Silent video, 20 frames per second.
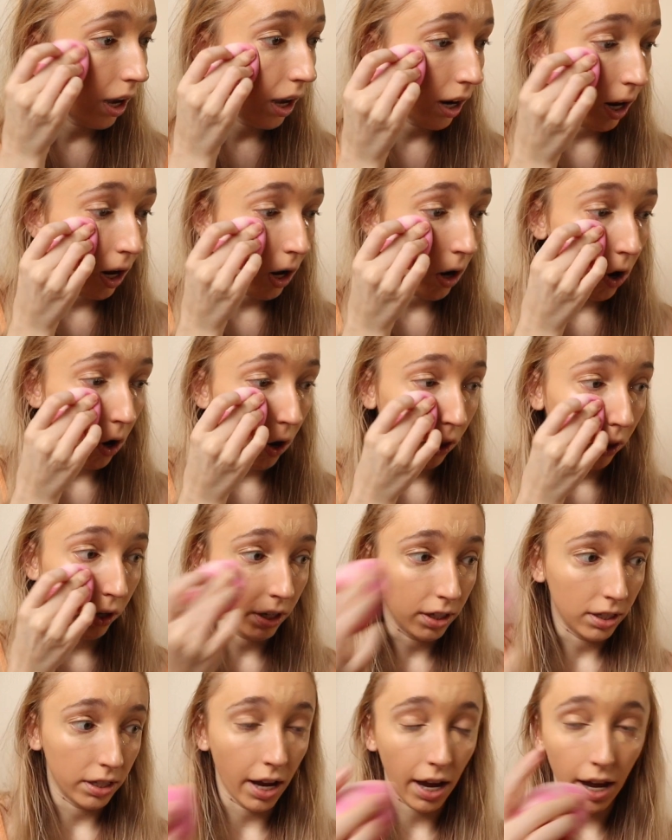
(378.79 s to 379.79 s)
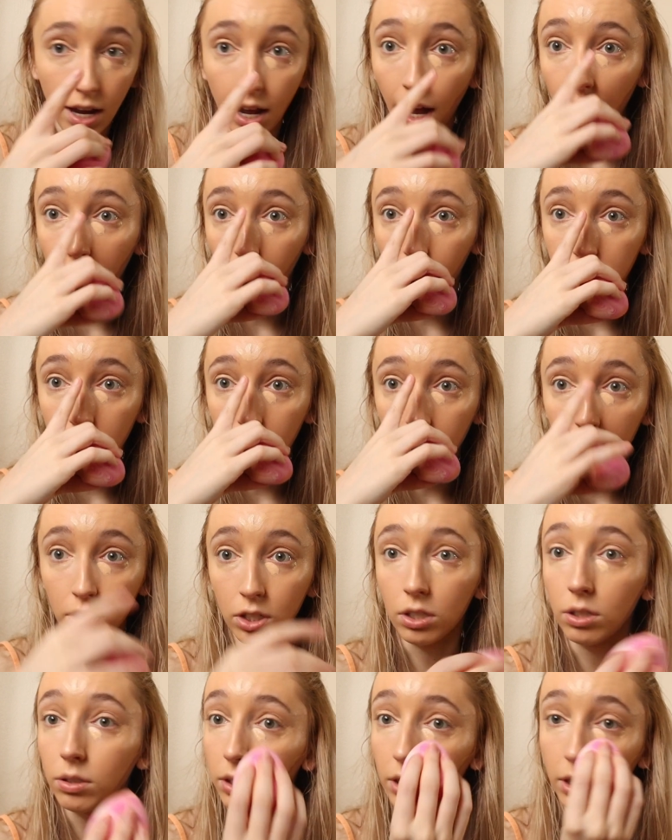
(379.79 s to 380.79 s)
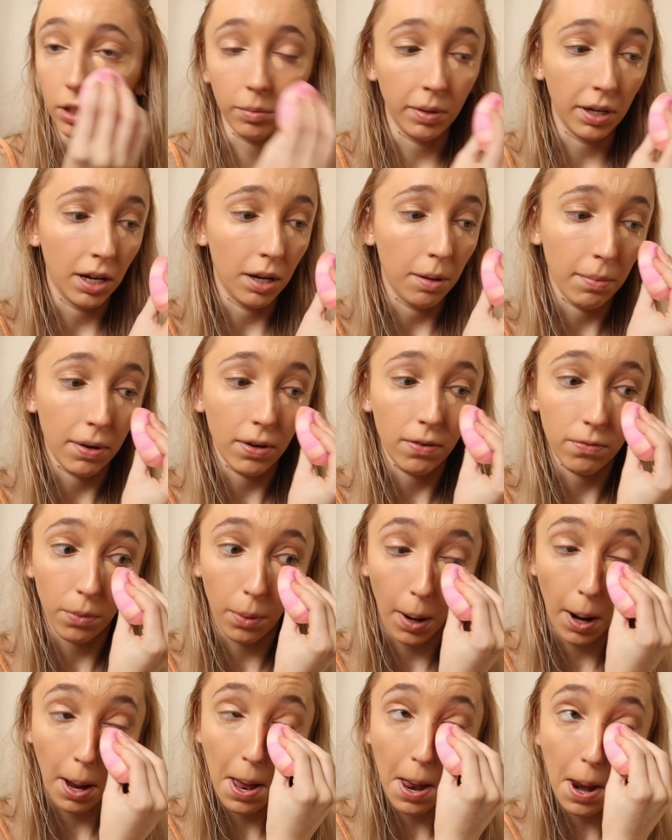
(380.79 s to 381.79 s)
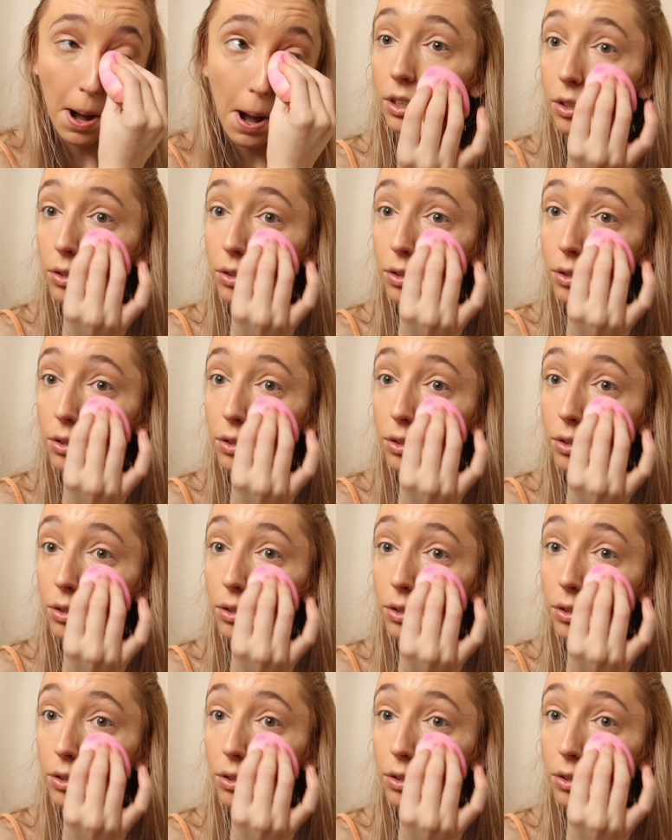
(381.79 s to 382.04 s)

and I call it a day. I also like to do a little bit in my forehead.